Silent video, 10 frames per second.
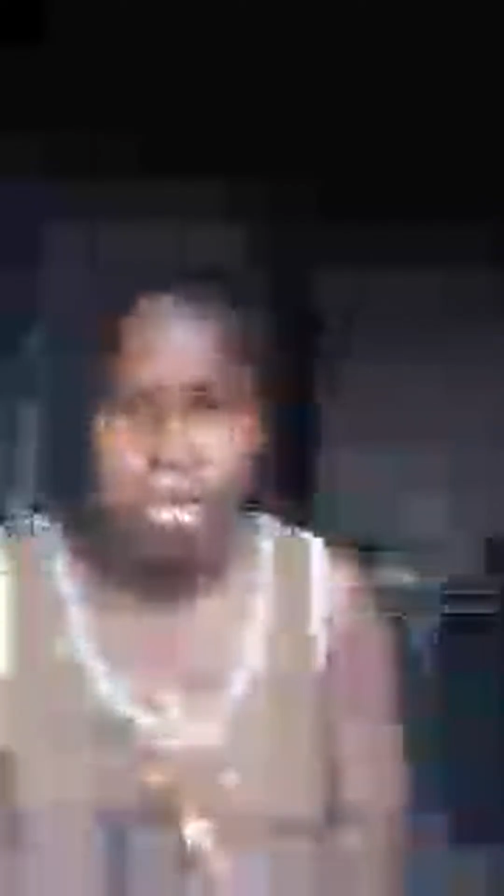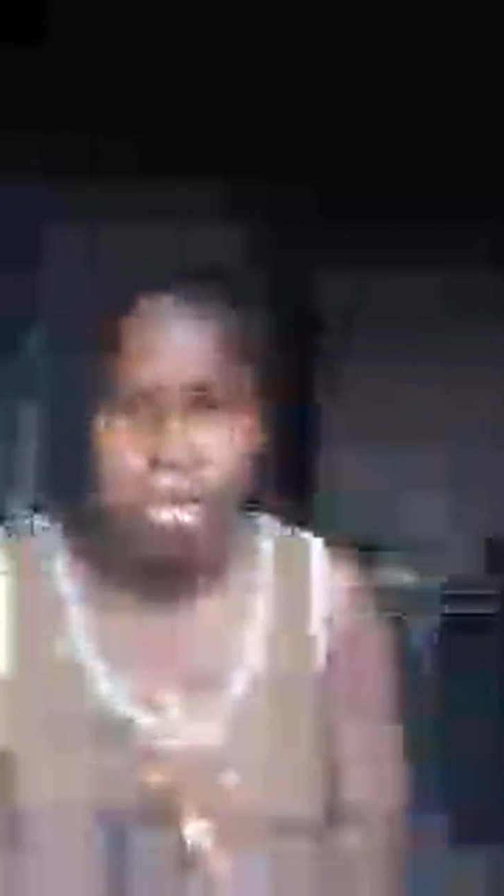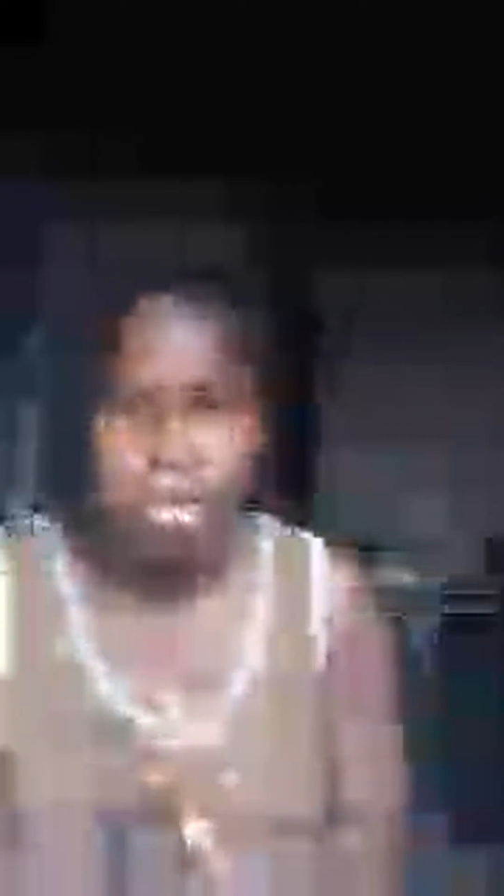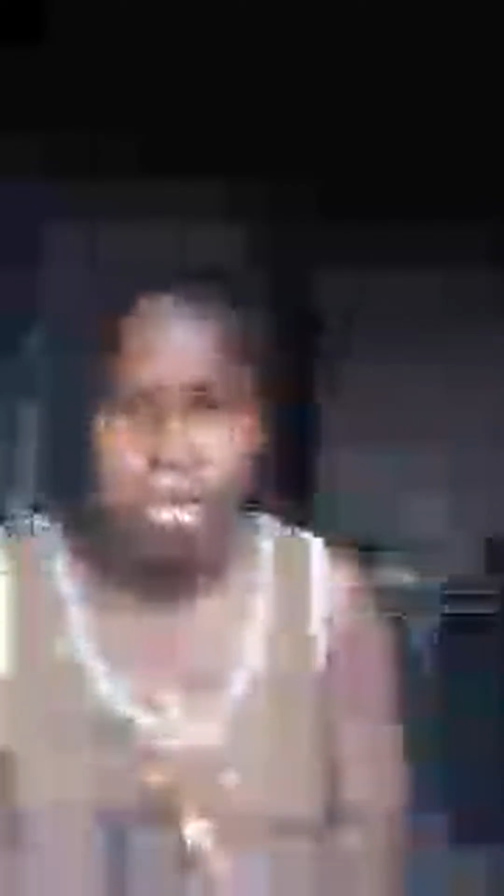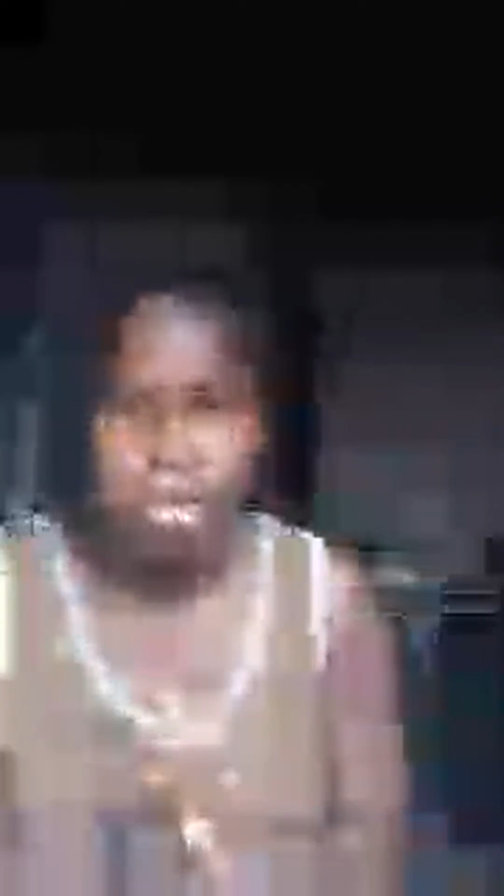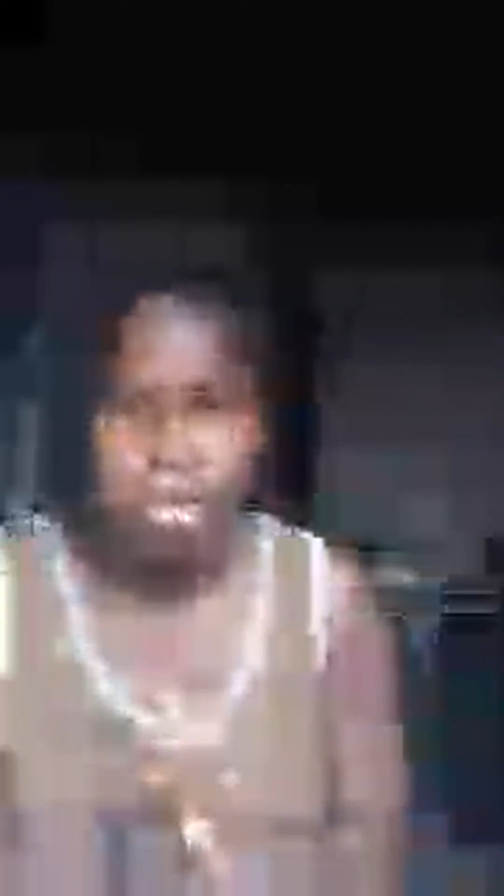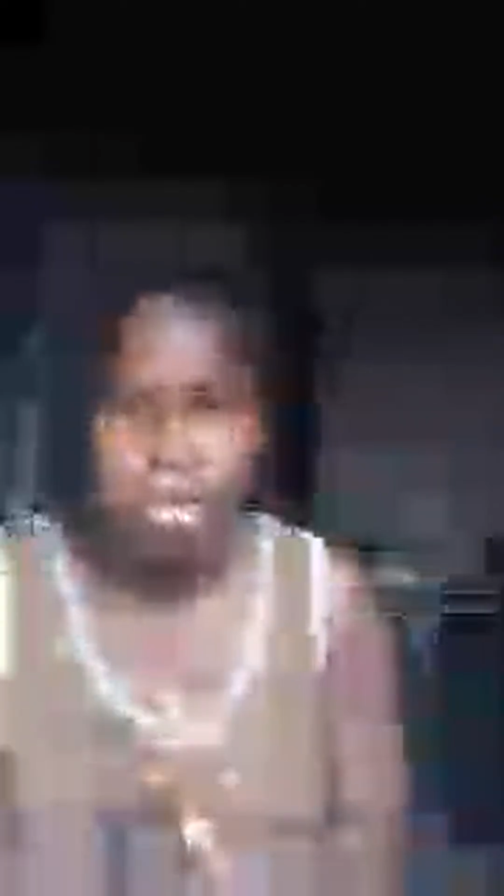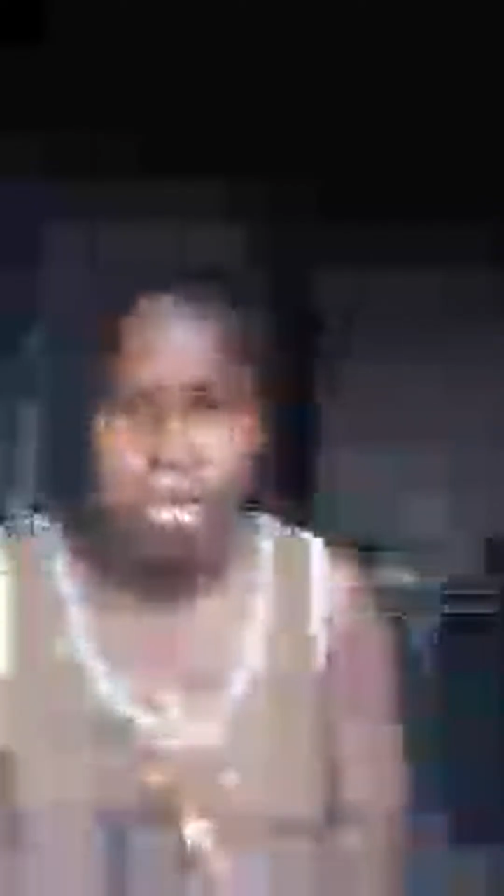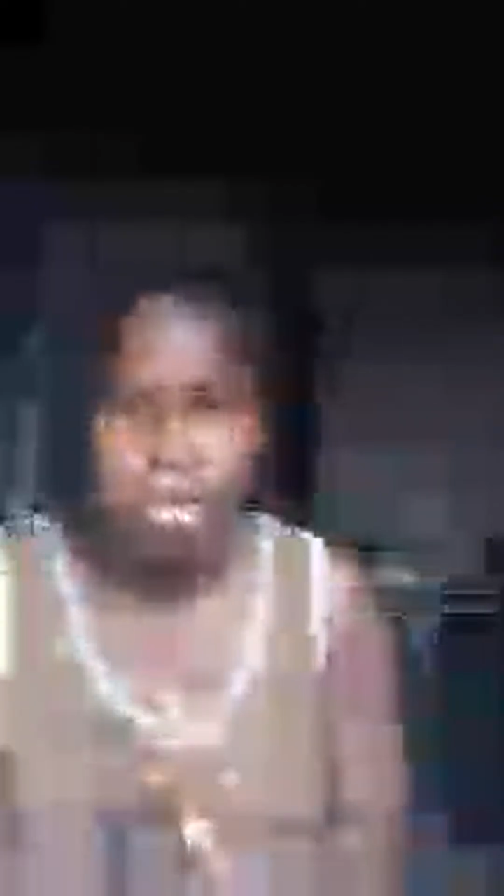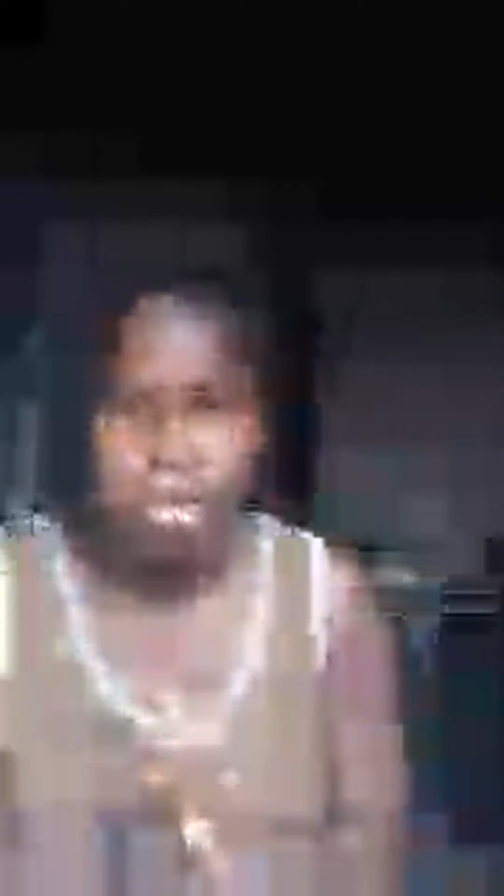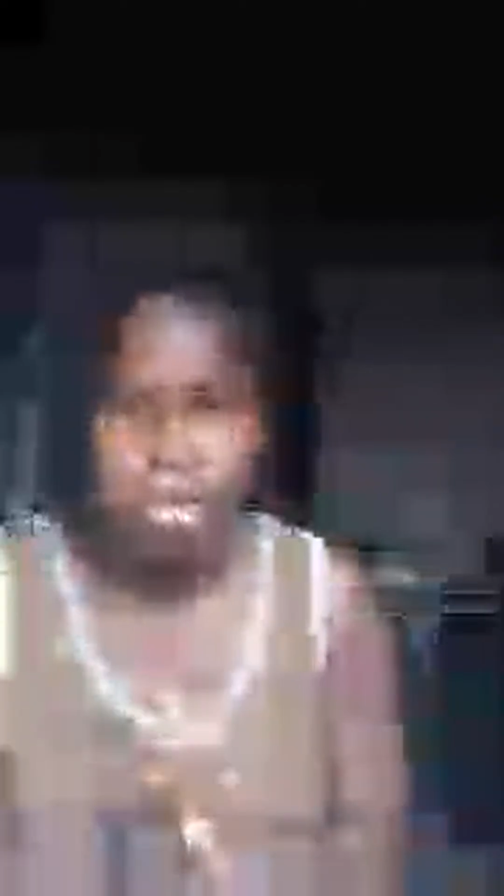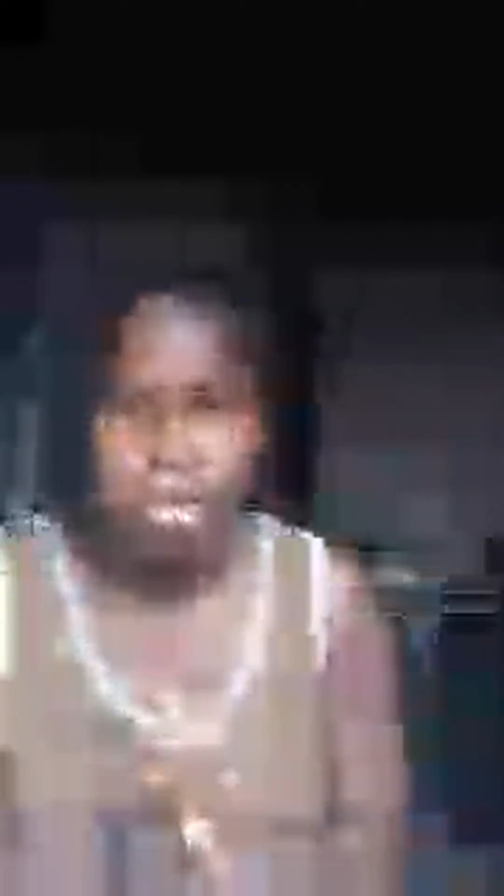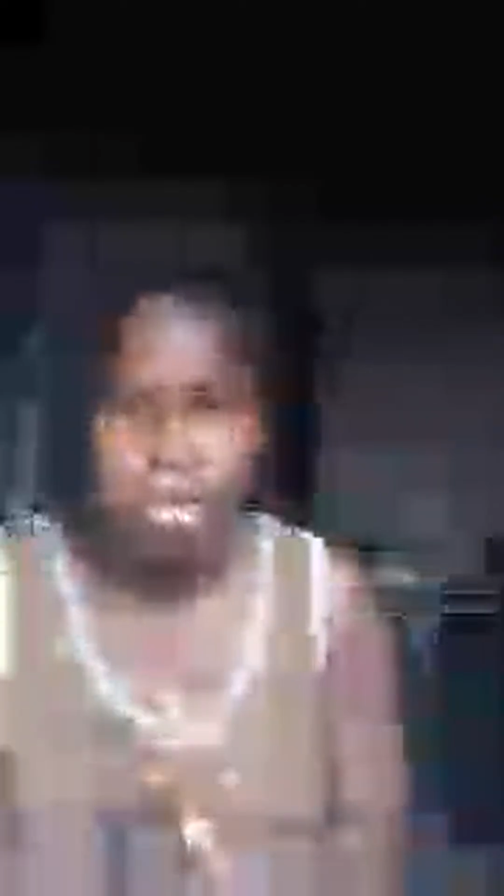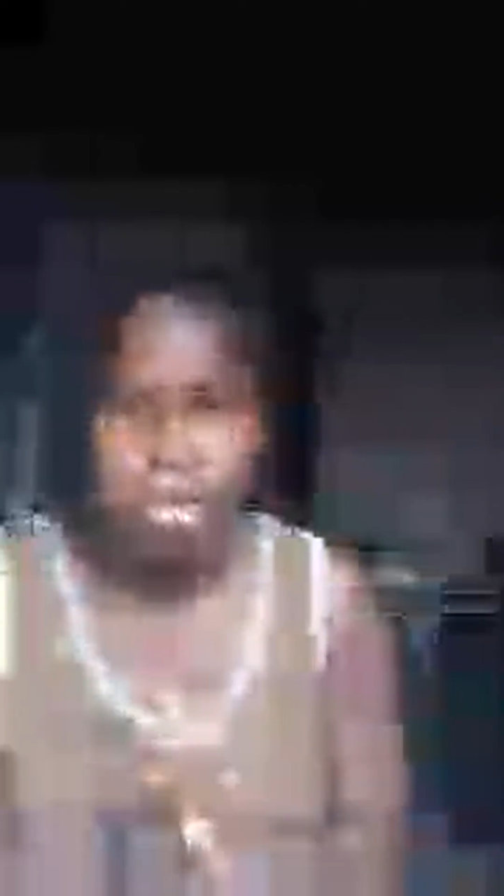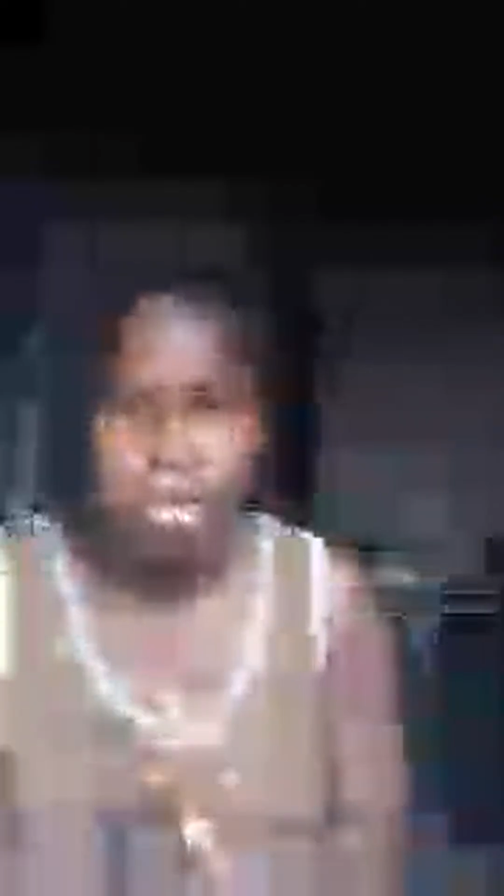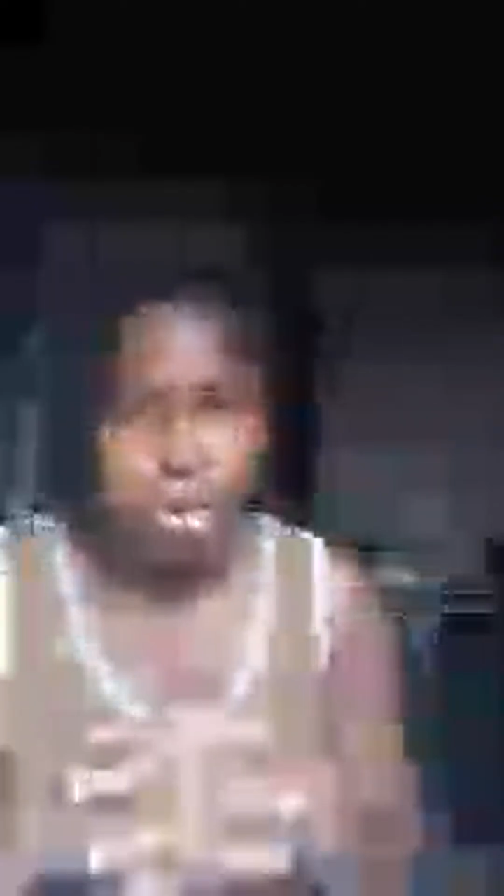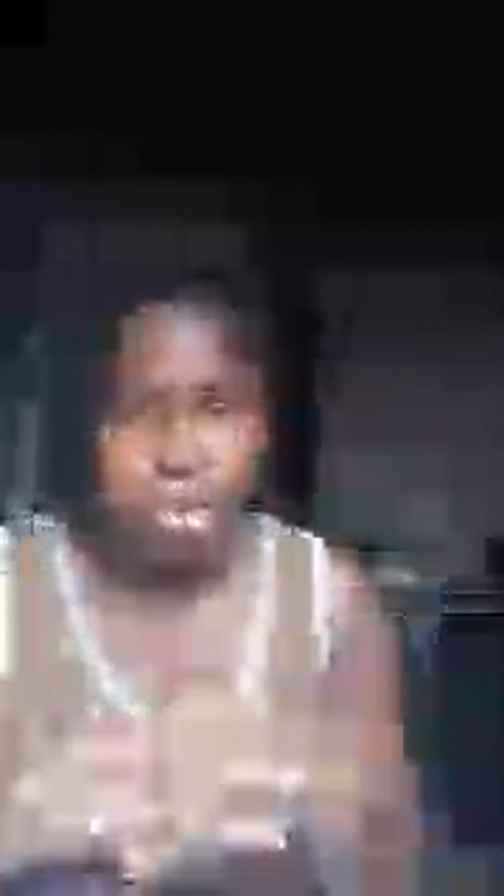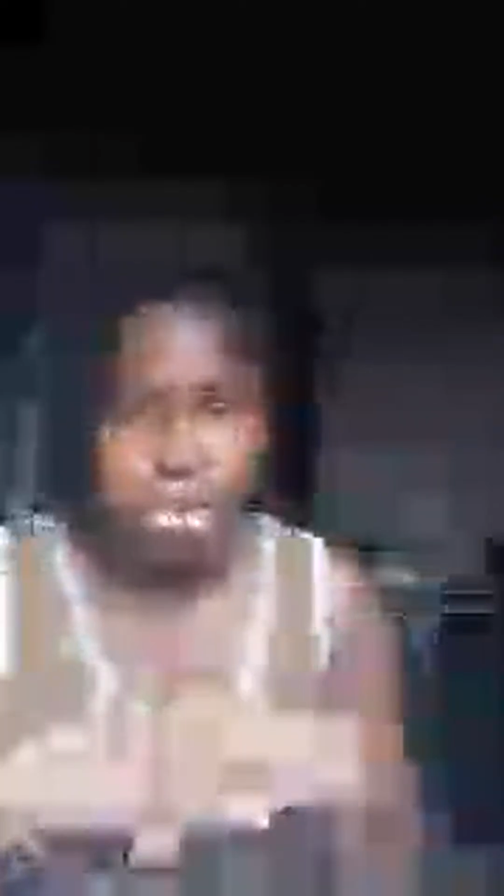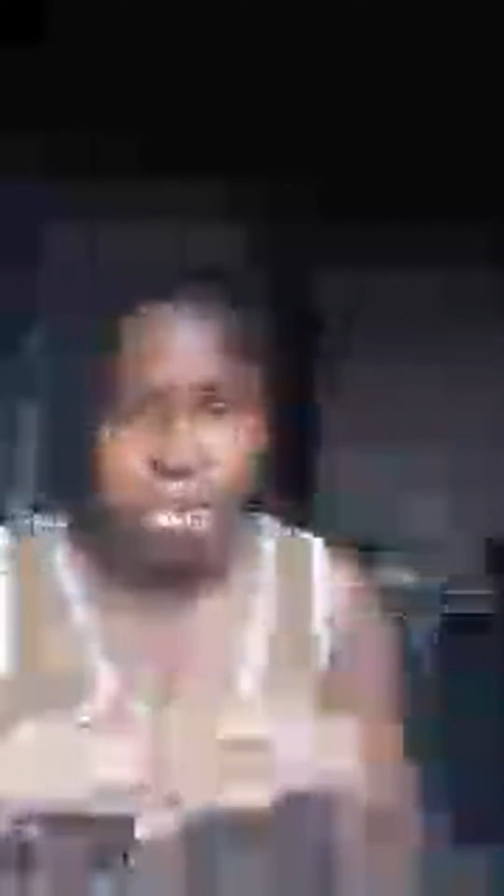Very soon we're going to get some board